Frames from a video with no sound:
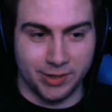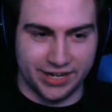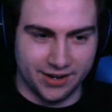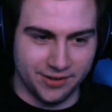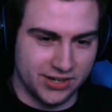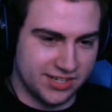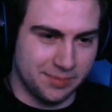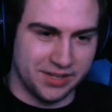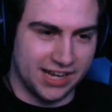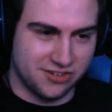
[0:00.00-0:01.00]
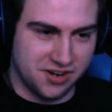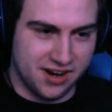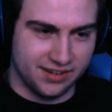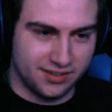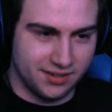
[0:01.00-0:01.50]
There we go, there's some of that
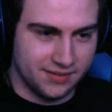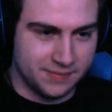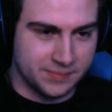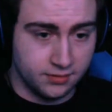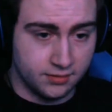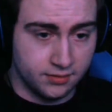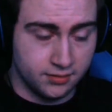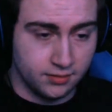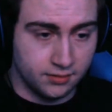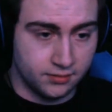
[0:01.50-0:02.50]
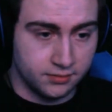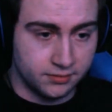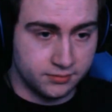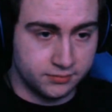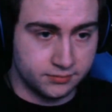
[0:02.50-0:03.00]
strength.
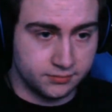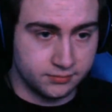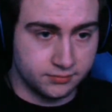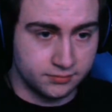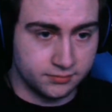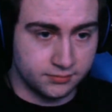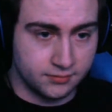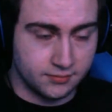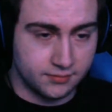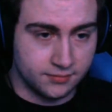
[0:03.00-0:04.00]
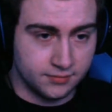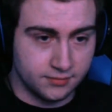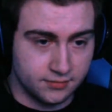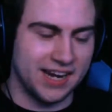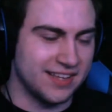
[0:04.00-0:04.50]
Man,
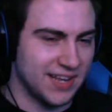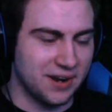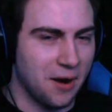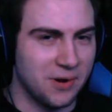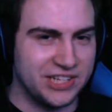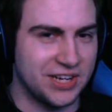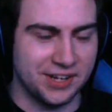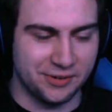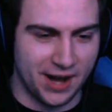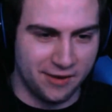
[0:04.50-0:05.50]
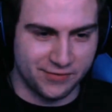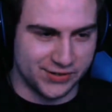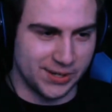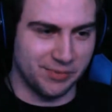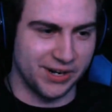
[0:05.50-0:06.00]
he's like always on the
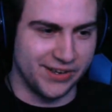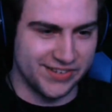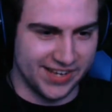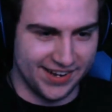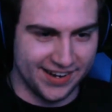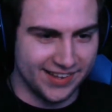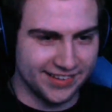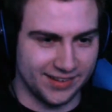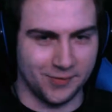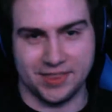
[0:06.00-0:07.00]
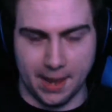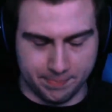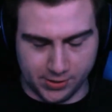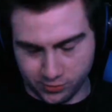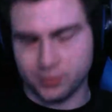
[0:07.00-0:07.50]
ground for some reason. With
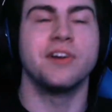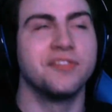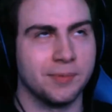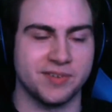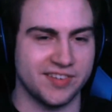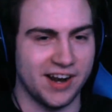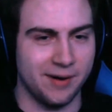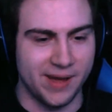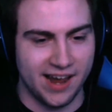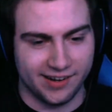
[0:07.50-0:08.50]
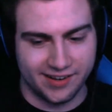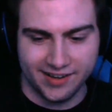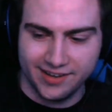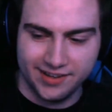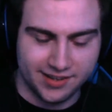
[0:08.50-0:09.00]
that pose where he flips his hair
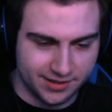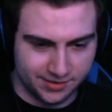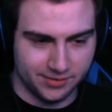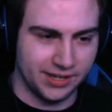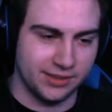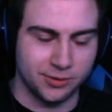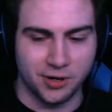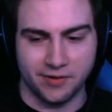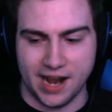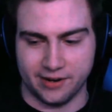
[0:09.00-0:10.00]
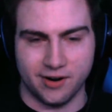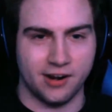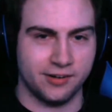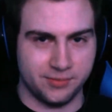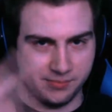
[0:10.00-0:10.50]
back. Like in Thor
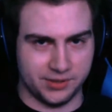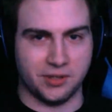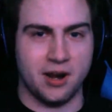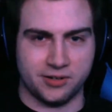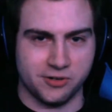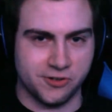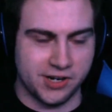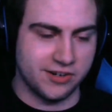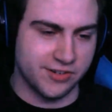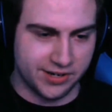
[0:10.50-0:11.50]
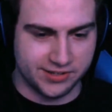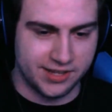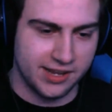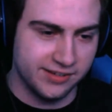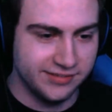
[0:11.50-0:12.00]
Ragnarok, when Doctor Strange did
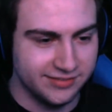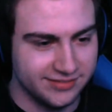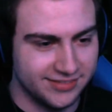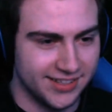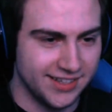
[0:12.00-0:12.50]
his thing.